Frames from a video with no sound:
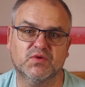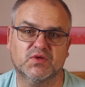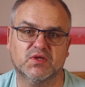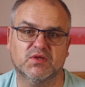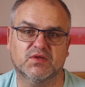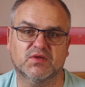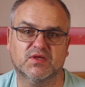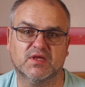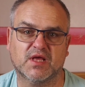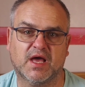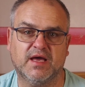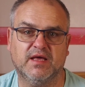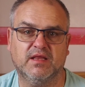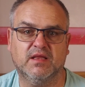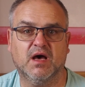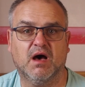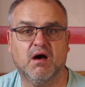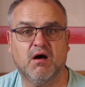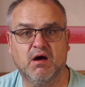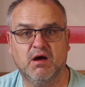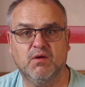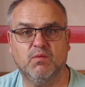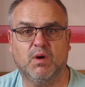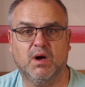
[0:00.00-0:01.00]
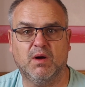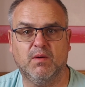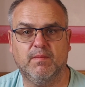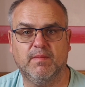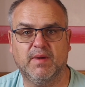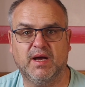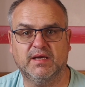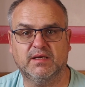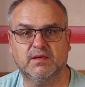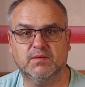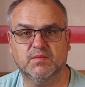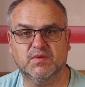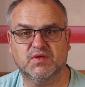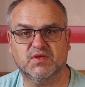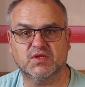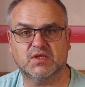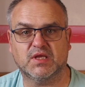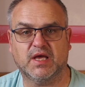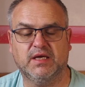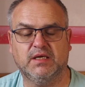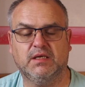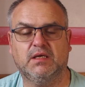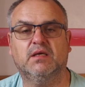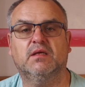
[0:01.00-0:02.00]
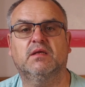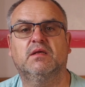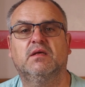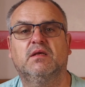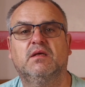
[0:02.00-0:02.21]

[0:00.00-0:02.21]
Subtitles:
to say that I won't make a mistake.